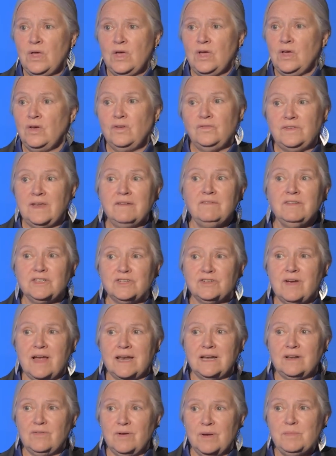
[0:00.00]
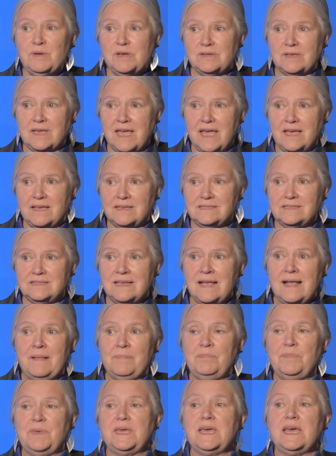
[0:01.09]
who've never tried a criminal case
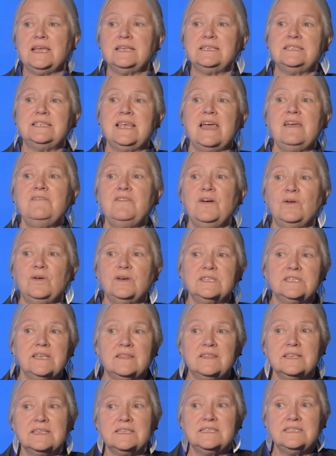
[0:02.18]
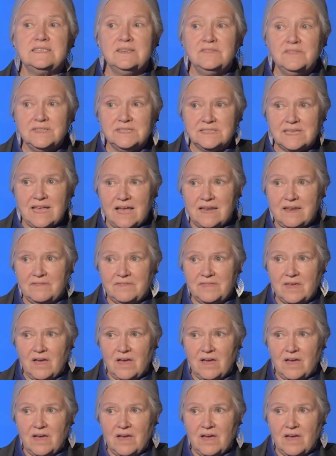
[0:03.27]
because they focus on the civil side of the